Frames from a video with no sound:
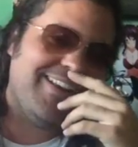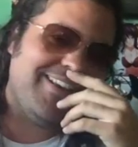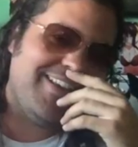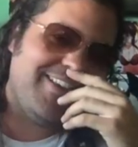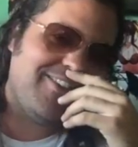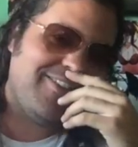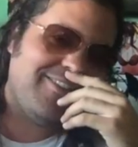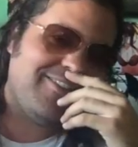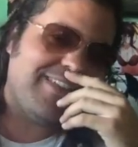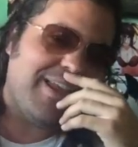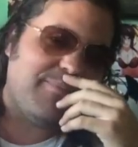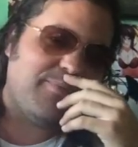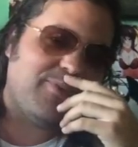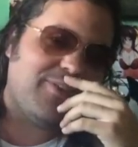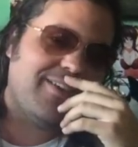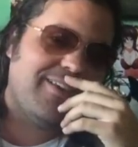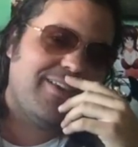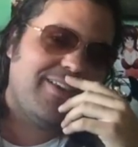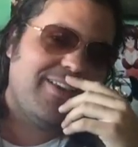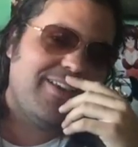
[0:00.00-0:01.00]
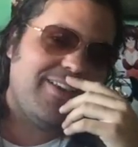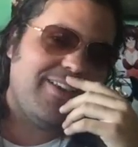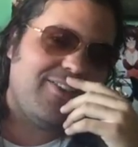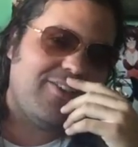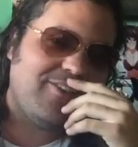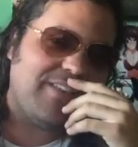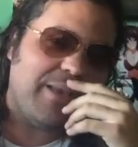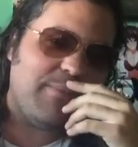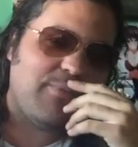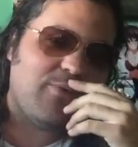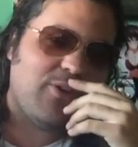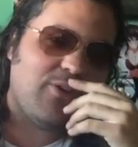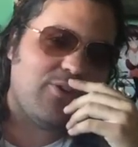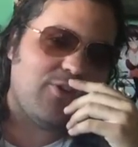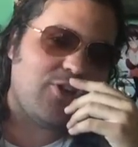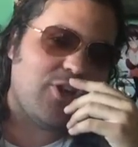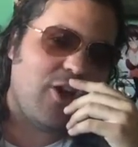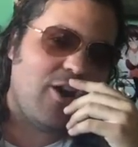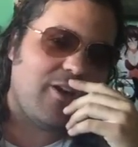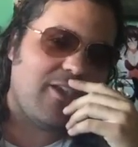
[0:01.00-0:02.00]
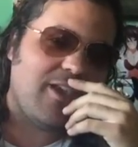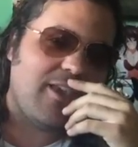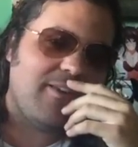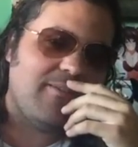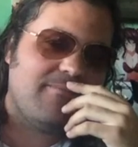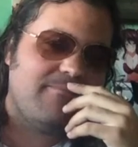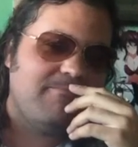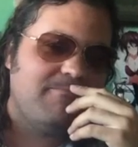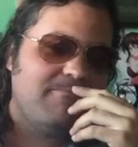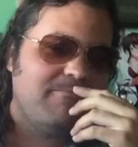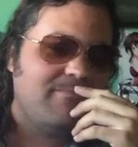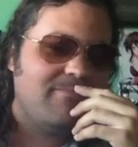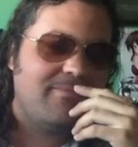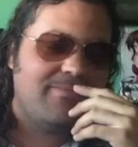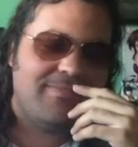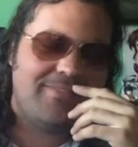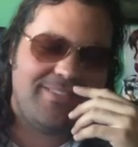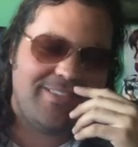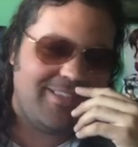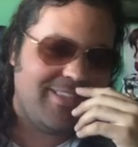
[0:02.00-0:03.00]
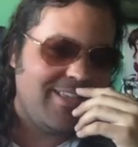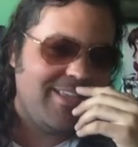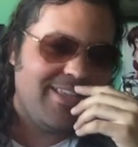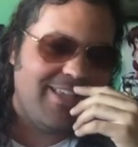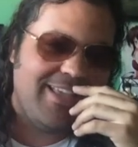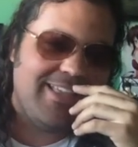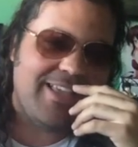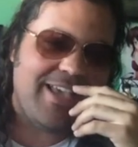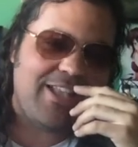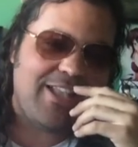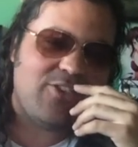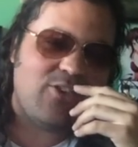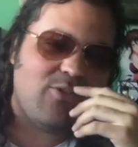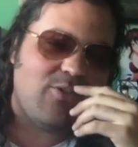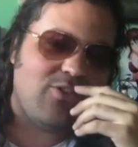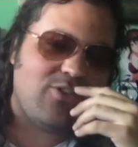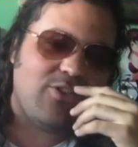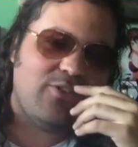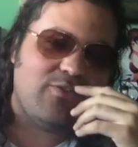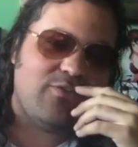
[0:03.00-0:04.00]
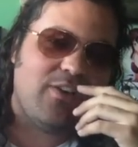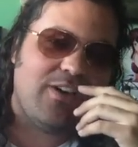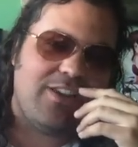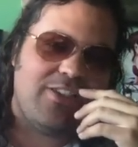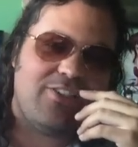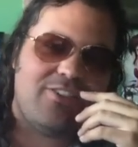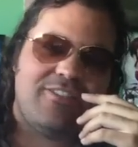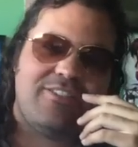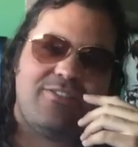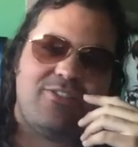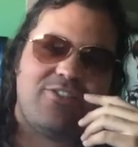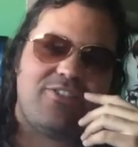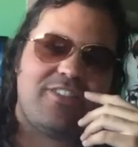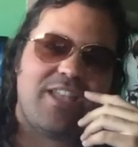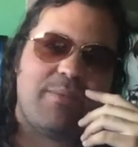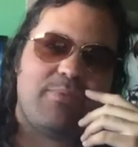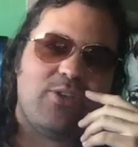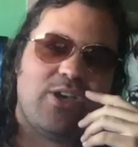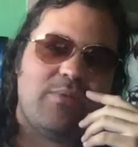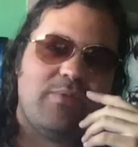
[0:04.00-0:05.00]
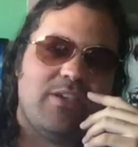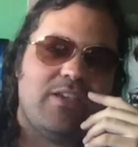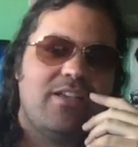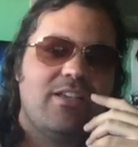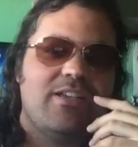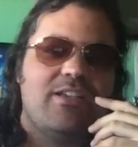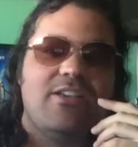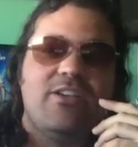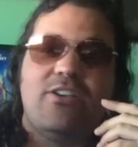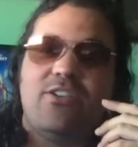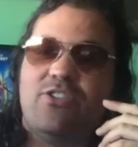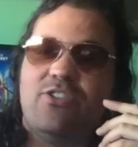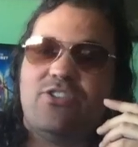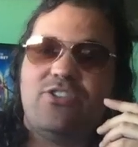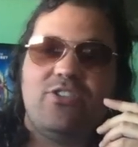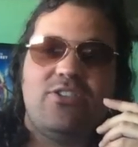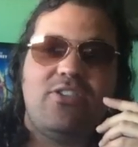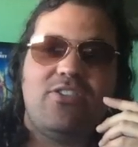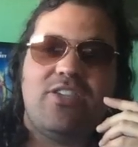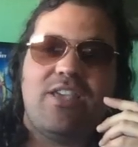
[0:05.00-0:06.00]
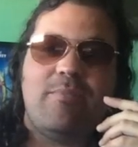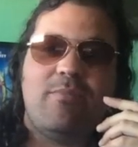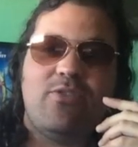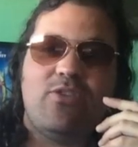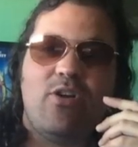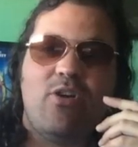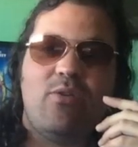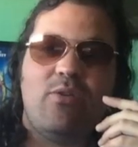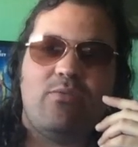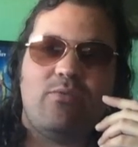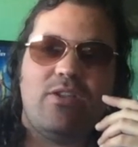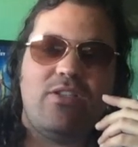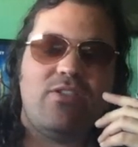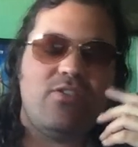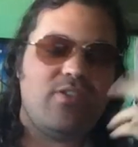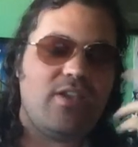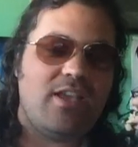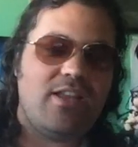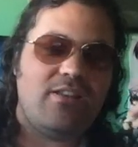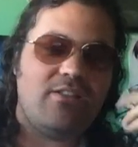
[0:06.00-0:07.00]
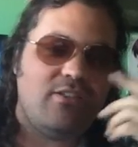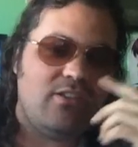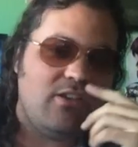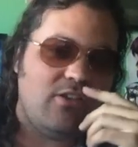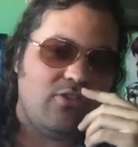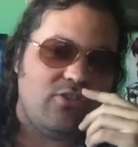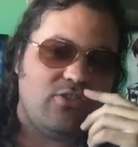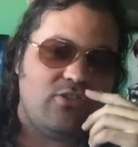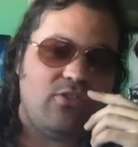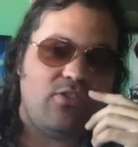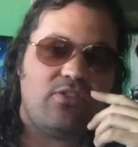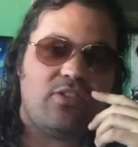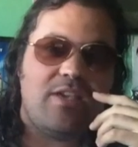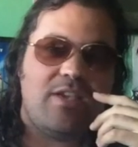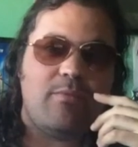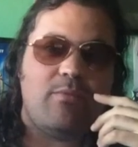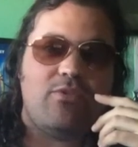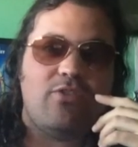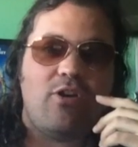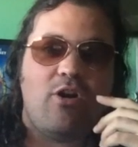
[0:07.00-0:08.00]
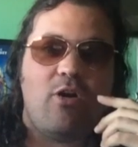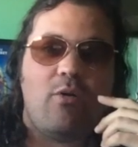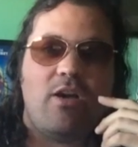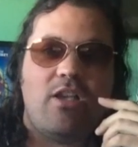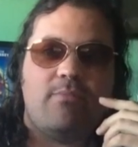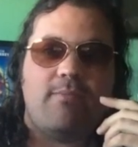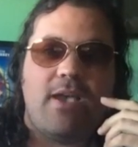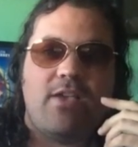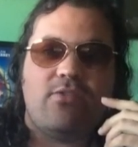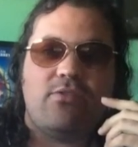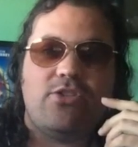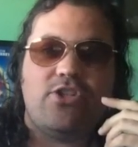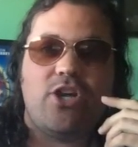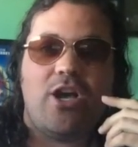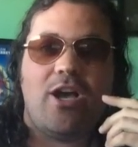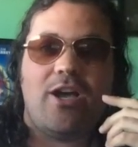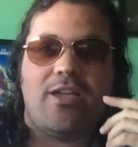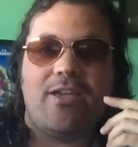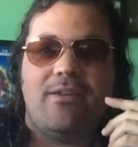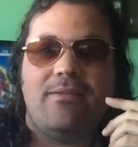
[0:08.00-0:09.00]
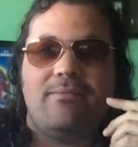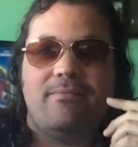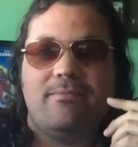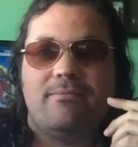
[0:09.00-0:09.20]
steps on Jaqen. That's always so funny. He steps on. He's like, you're still the same as all. Rin saying, you're still the same as always, Master Jaqen.